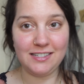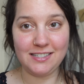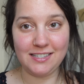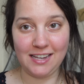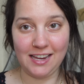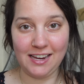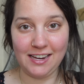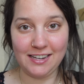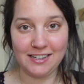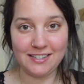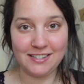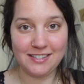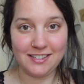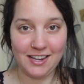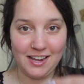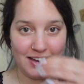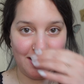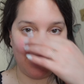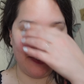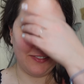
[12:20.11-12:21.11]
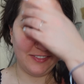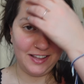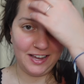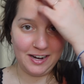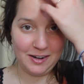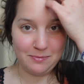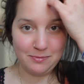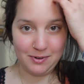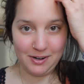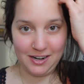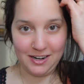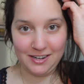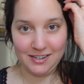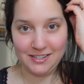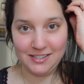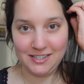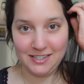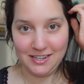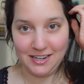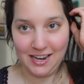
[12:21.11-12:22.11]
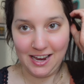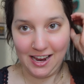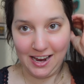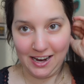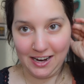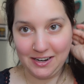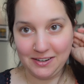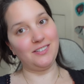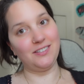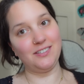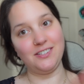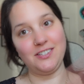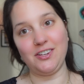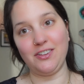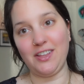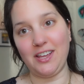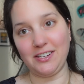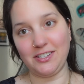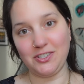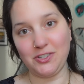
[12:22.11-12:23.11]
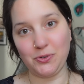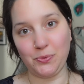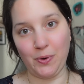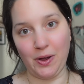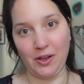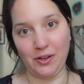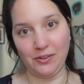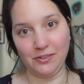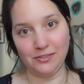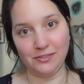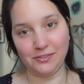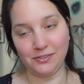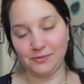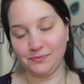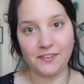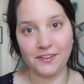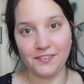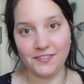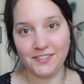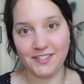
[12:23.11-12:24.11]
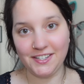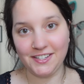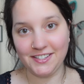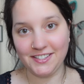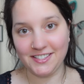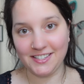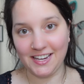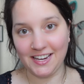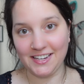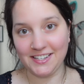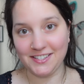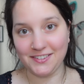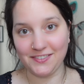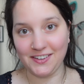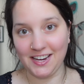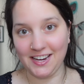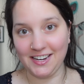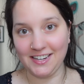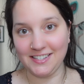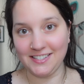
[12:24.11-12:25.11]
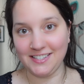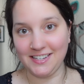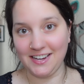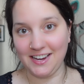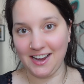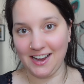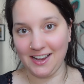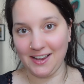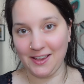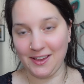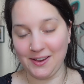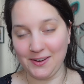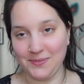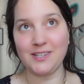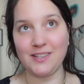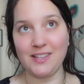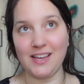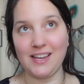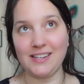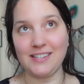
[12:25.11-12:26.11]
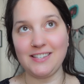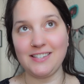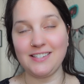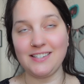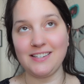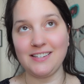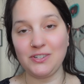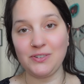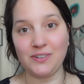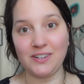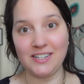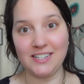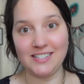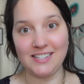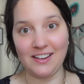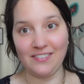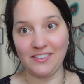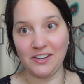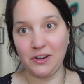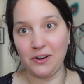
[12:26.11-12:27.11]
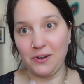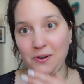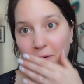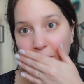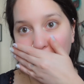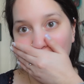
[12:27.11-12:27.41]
skeins of Lion Brand DK, so that's 12. 15 skeins of K&C cotton, so that's 27.